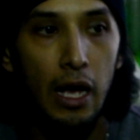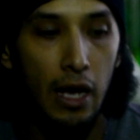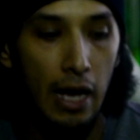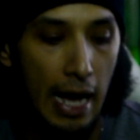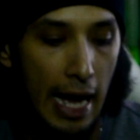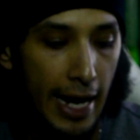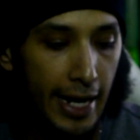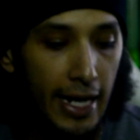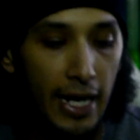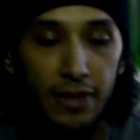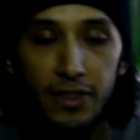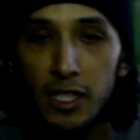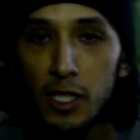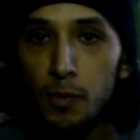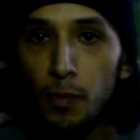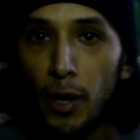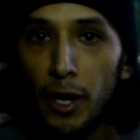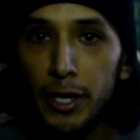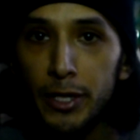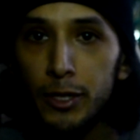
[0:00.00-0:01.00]
I got this
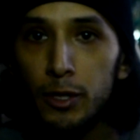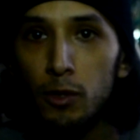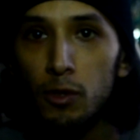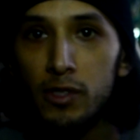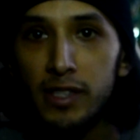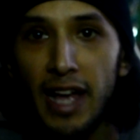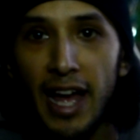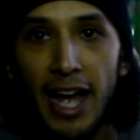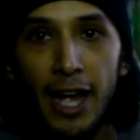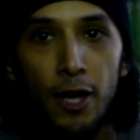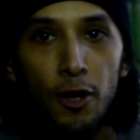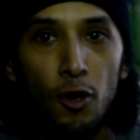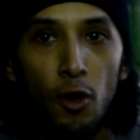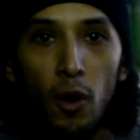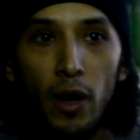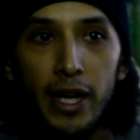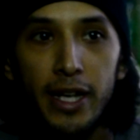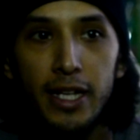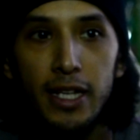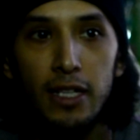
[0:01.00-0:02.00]
part used. I had no
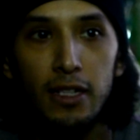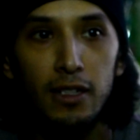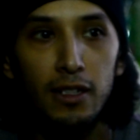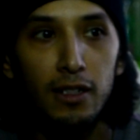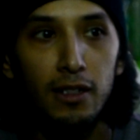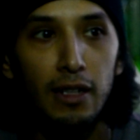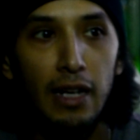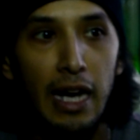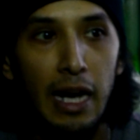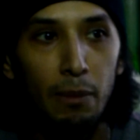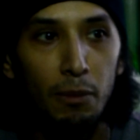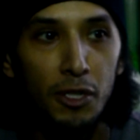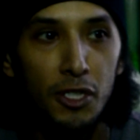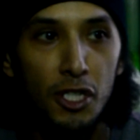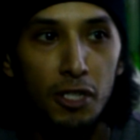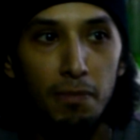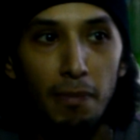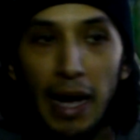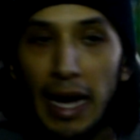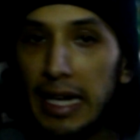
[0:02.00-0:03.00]
idea how
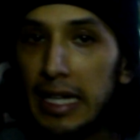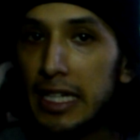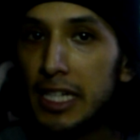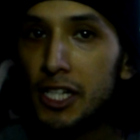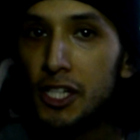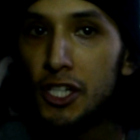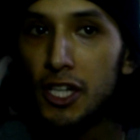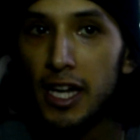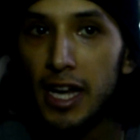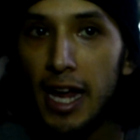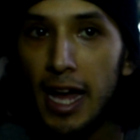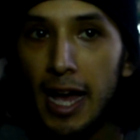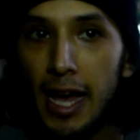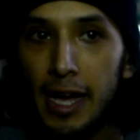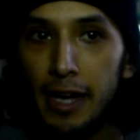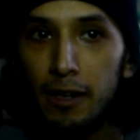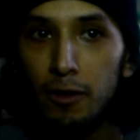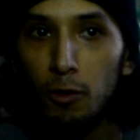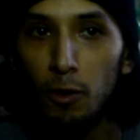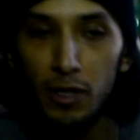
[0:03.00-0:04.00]
much mileage it
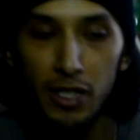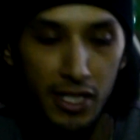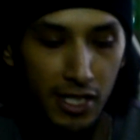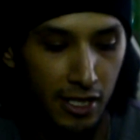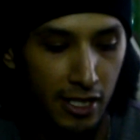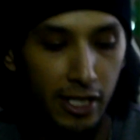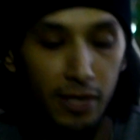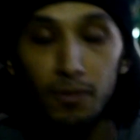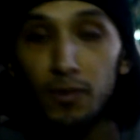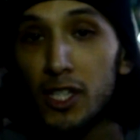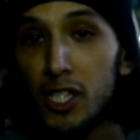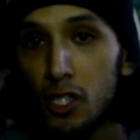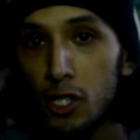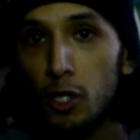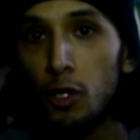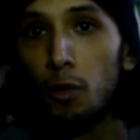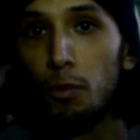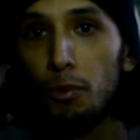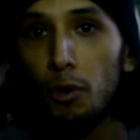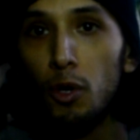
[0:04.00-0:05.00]
had. Well, this is the
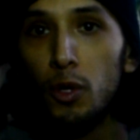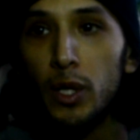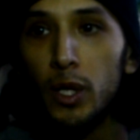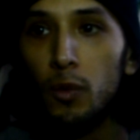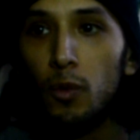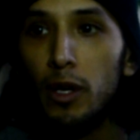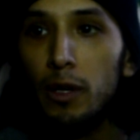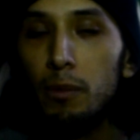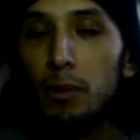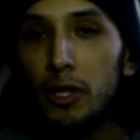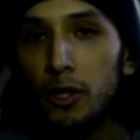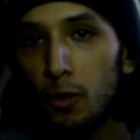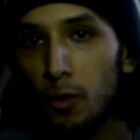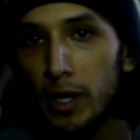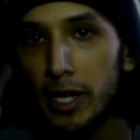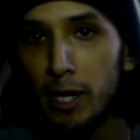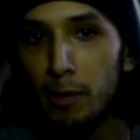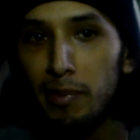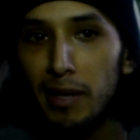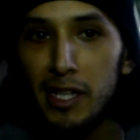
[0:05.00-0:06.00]
old broken one, but the
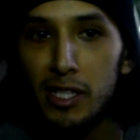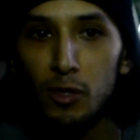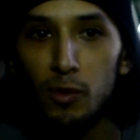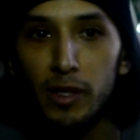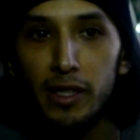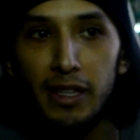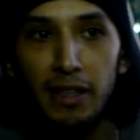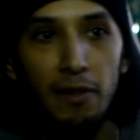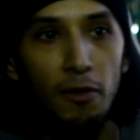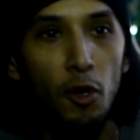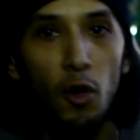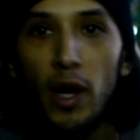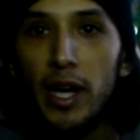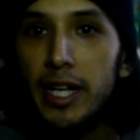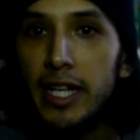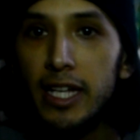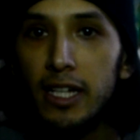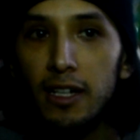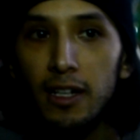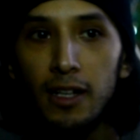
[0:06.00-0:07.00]
one I replaced it with. No
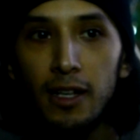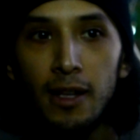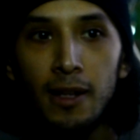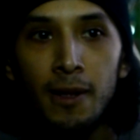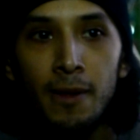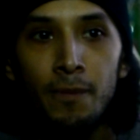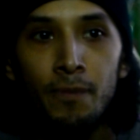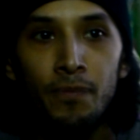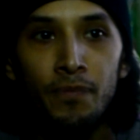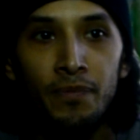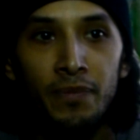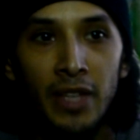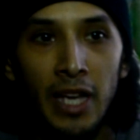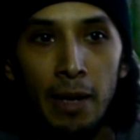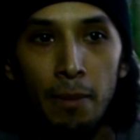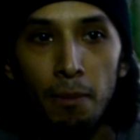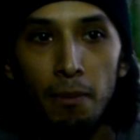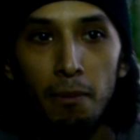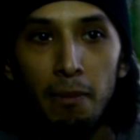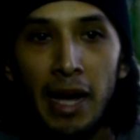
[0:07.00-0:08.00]
idea.
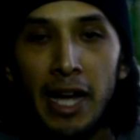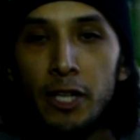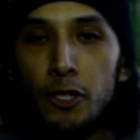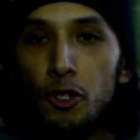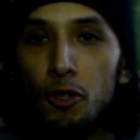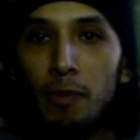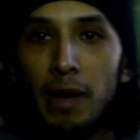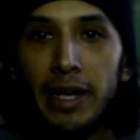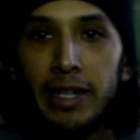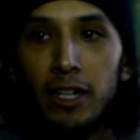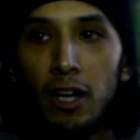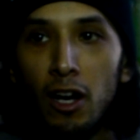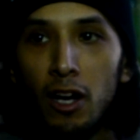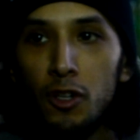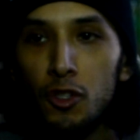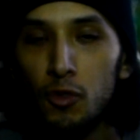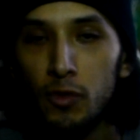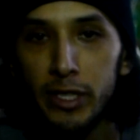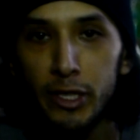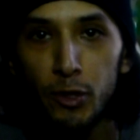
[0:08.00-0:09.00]
And mind you, my car
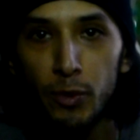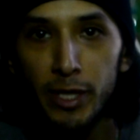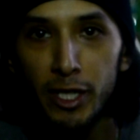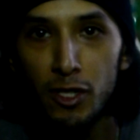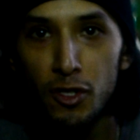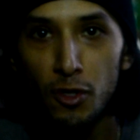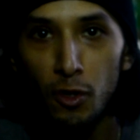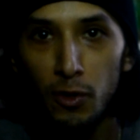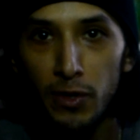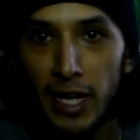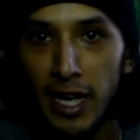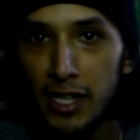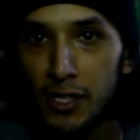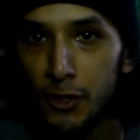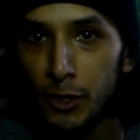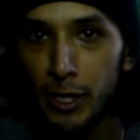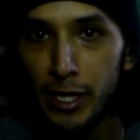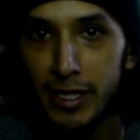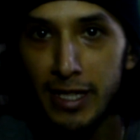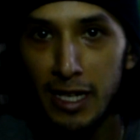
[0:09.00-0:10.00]
is only 3 years old. It has
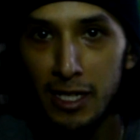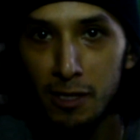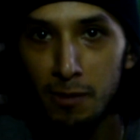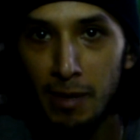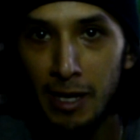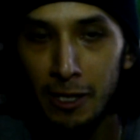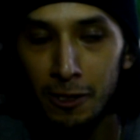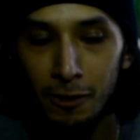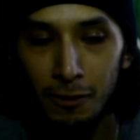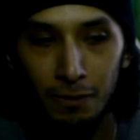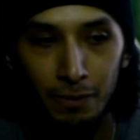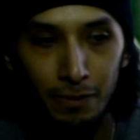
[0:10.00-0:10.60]
30,000 miles.